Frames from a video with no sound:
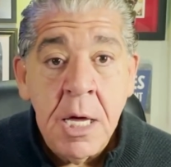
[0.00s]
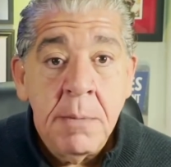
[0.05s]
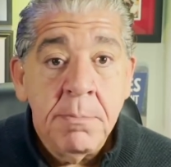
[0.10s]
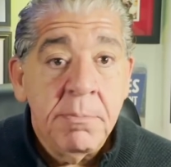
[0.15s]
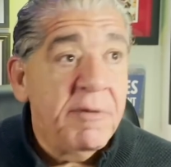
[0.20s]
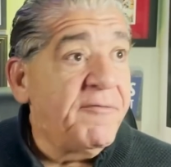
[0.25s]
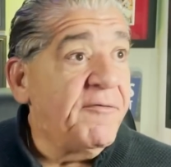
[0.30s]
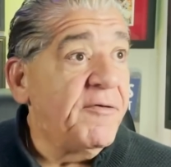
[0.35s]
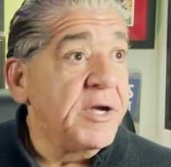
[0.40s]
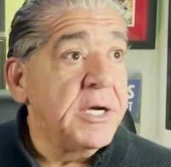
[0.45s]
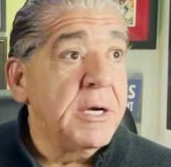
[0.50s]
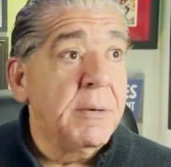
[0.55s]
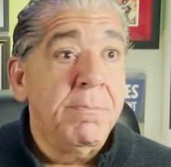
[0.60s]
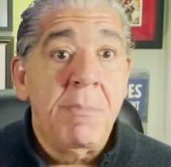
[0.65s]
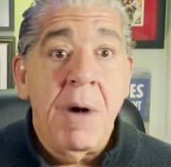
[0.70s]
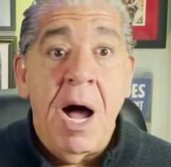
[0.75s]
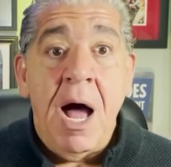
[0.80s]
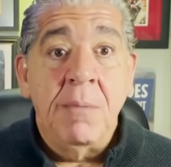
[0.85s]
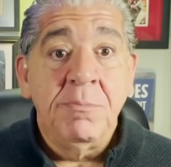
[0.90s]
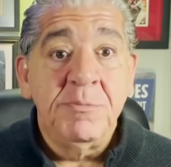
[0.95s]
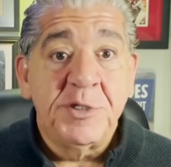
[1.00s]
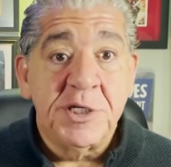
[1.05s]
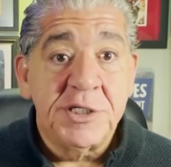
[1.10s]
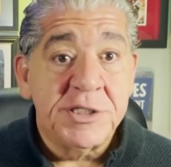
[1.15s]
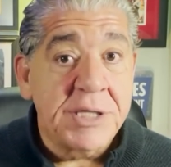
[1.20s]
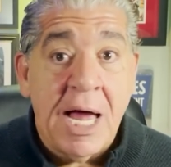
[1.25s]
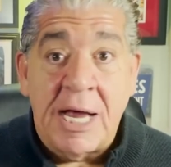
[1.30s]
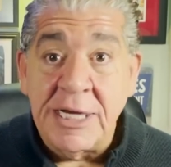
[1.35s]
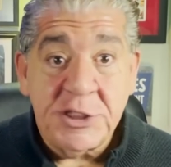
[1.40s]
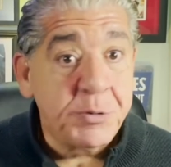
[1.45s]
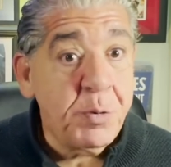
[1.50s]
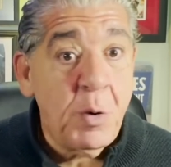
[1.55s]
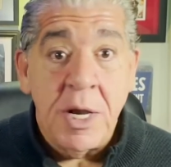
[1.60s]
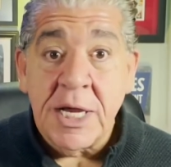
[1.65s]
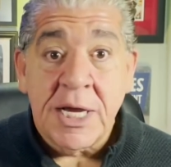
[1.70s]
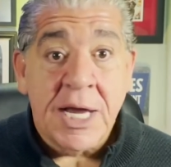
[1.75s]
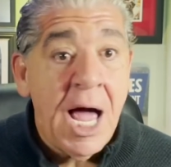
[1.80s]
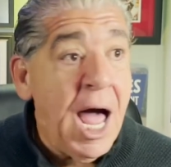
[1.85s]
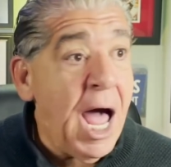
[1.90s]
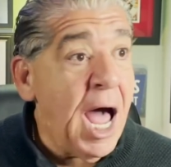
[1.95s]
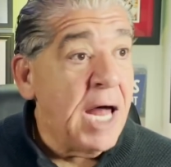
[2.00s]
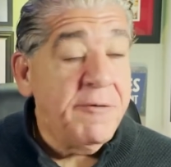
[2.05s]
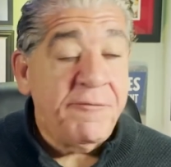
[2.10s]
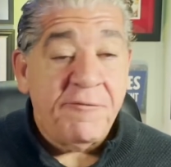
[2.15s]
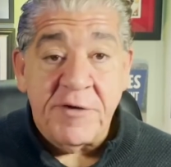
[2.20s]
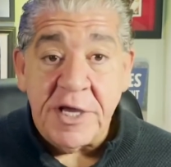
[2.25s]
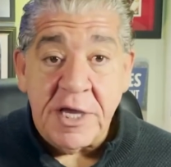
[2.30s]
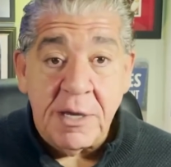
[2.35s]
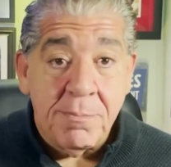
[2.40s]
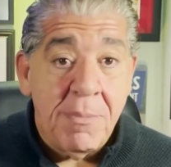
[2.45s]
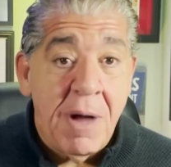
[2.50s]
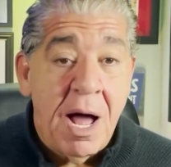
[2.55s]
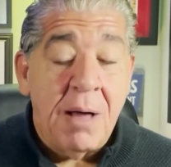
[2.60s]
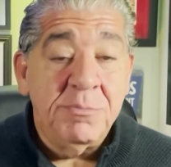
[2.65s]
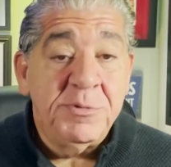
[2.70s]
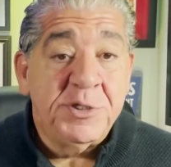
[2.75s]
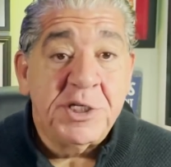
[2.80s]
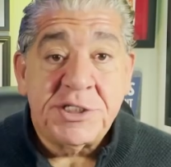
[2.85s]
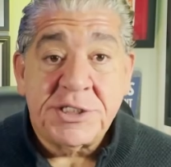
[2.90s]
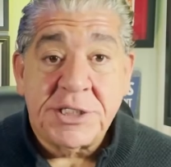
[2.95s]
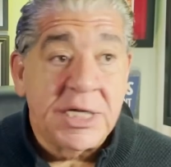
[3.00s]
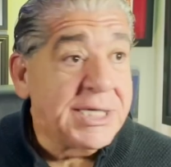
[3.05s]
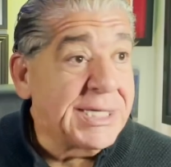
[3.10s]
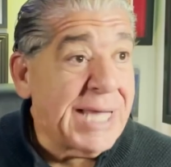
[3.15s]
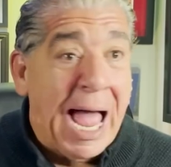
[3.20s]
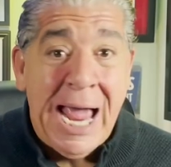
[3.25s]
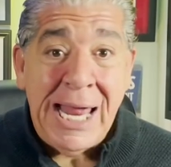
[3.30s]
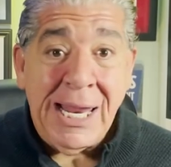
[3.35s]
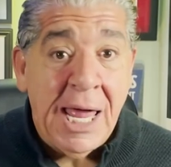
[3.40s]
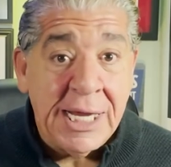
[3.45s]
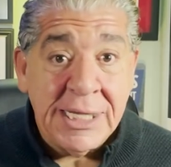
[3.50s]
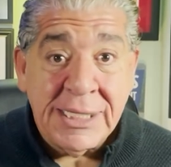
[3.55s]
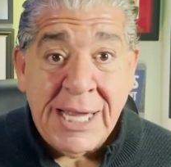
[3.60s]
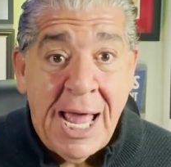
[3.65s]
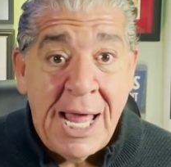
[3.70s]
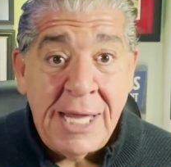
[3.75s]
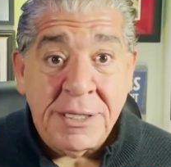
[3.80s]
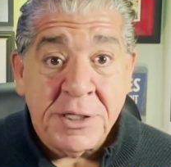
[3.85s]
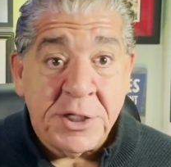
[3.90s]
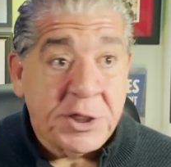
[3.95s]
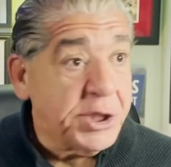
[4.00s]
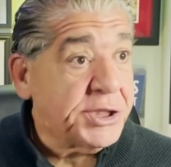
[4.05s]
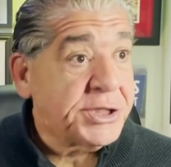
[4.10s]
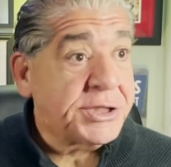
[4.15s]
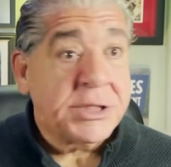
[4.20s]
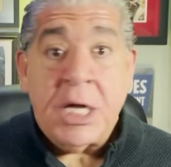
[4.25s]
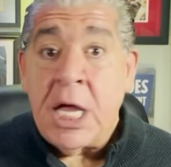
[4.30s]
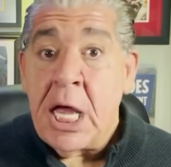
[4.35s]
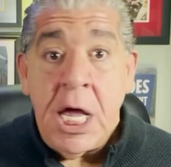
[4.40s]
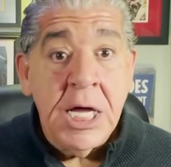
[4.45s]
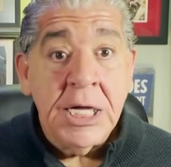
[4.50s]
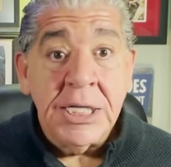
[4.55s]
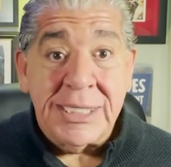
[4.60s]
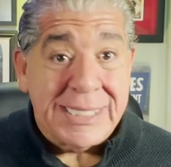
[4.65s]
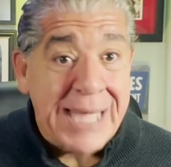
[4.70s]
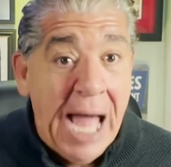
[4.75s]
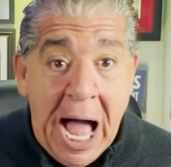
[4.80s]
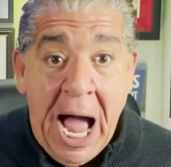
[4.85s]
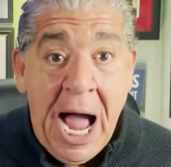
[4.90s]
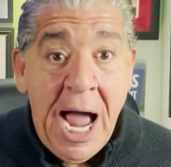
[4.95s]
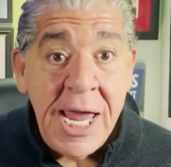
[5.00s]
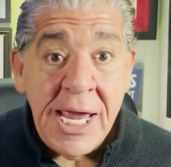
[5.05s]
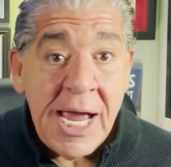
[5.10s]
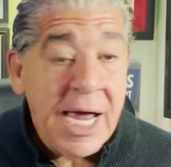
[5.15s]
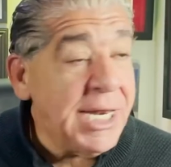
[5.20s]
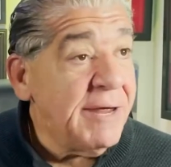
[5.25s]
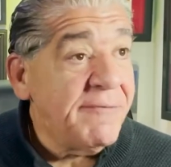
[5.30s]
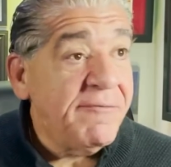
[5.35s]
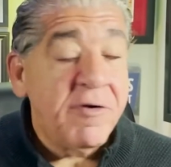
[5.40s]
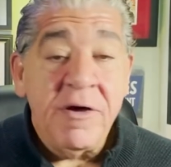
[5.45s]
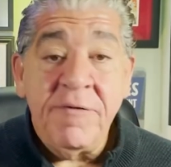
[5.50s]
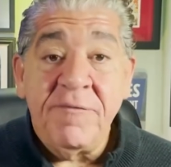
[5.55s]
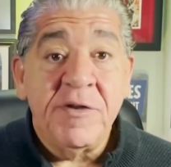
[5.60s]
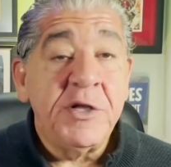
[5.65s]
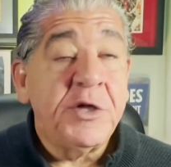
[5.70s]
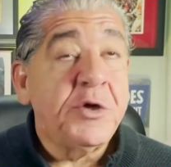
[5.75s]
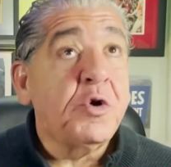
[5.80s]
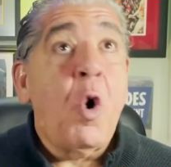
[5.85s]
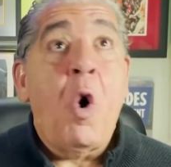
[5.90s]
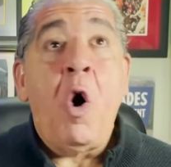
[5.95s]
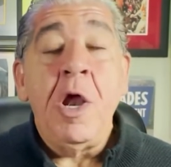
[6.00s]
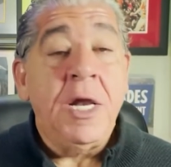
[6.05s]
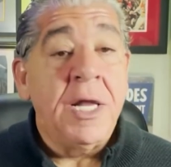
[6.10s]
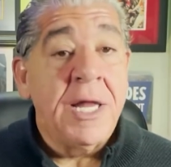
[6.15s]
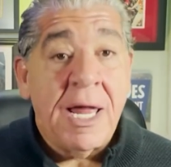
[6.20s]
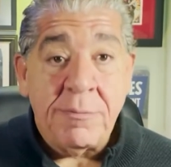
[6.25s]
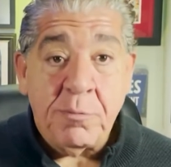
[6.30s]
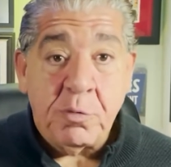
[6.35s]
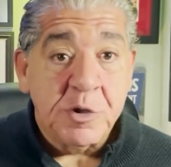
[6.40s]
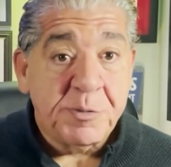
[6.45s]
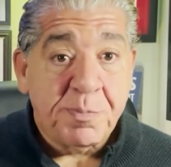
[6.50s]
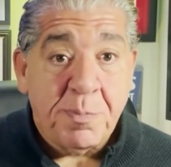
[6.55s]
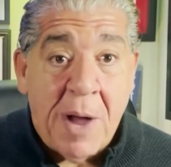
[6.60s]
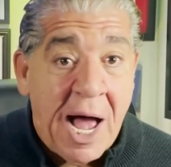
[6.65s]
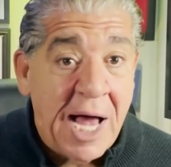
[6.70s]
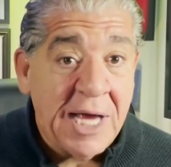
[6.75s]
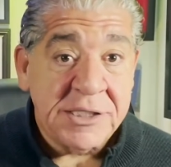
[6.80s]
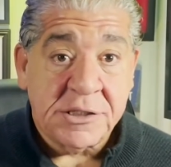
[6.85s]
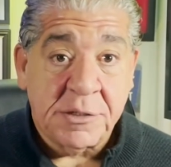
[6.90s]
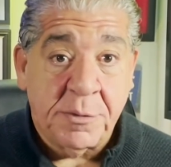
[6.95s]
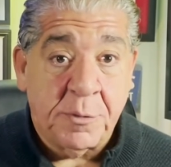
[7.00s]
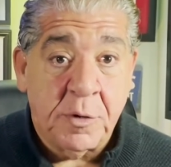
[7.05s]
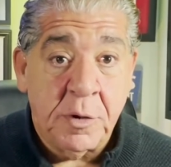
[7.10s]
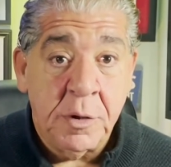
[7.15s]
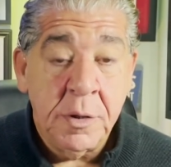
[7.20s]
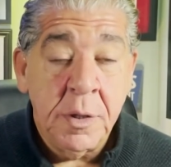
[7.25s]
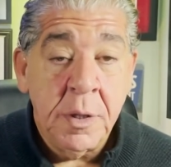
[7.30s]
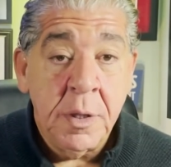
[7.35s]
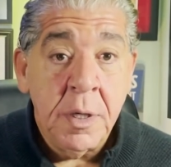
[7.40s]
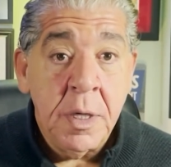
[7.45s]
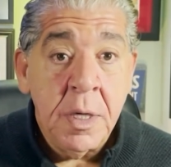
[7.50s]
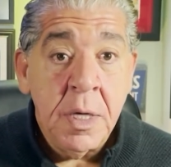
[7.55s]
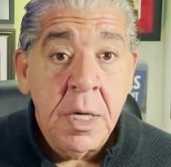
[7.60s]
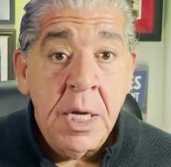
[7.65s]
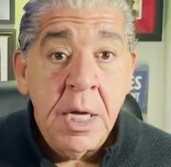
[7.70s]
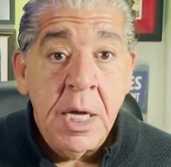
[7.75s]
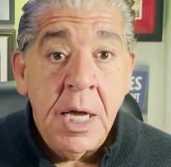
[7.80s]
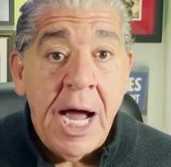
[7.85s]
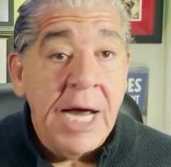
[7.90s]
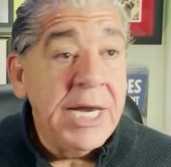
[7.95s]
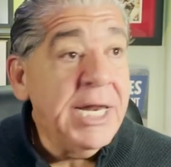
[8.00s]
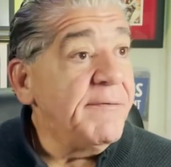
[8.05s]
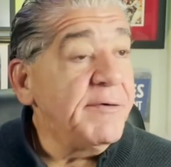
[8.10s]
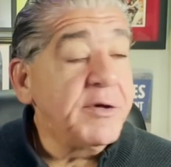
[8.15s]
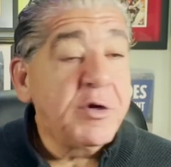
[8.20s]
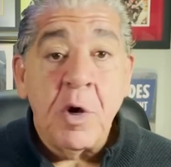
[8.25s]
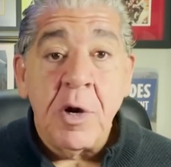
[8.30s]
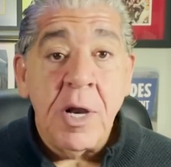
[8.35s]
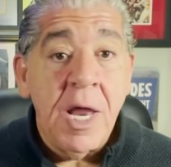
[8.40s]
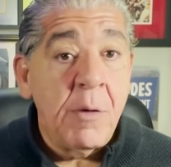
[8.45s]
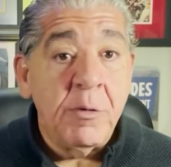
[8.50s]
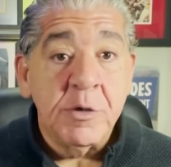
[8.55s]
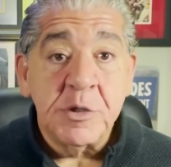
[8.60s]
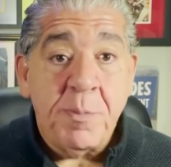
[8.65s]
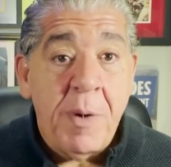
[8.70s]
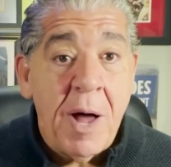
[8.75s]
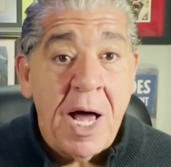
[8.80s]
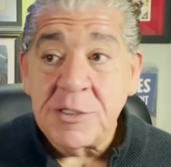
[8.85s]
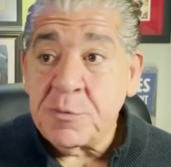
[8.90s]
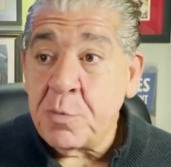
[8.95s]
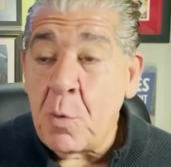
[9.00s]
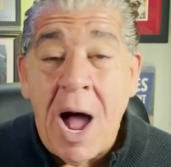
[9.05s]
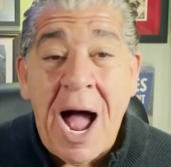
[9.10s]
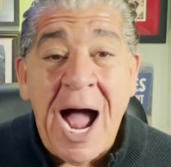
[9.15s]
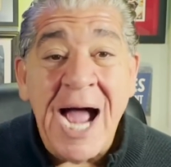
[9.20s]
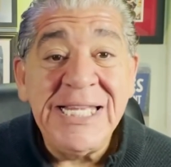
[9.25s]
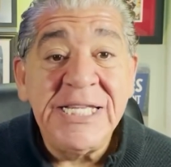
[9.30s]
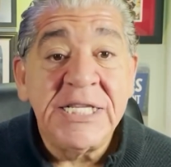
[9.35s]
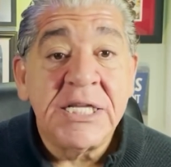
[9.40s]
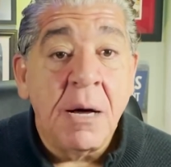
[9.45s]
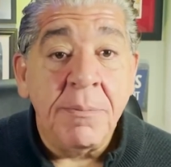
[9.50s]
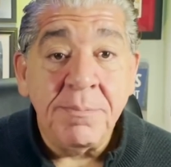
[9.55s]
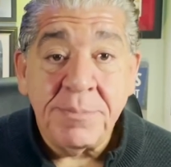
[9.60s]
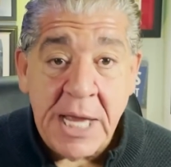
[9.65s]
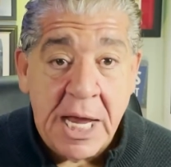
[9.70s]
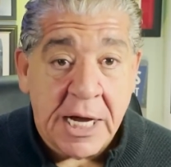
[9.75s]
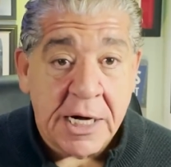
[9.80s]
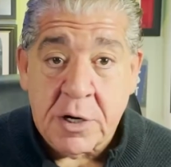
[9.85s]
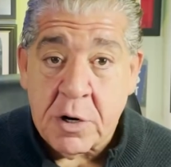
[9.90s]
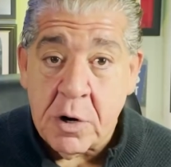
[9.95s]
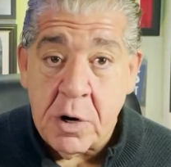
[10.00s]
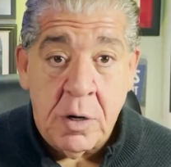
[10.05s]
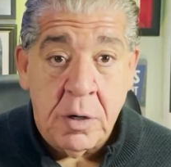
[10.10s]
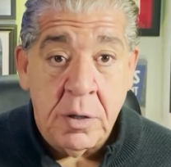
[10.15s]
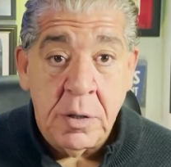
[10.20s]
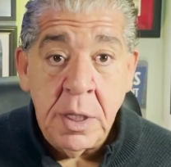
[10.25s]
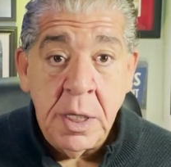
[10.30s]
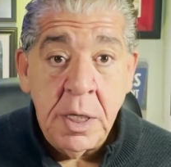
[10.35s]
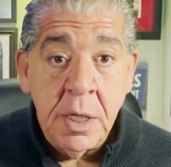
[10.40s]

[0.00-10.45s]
But for your mom, just I swear to God, for your mom just to die like that, just die. I never even thought of that was possible. I never thought that was possible. I dumped that girl.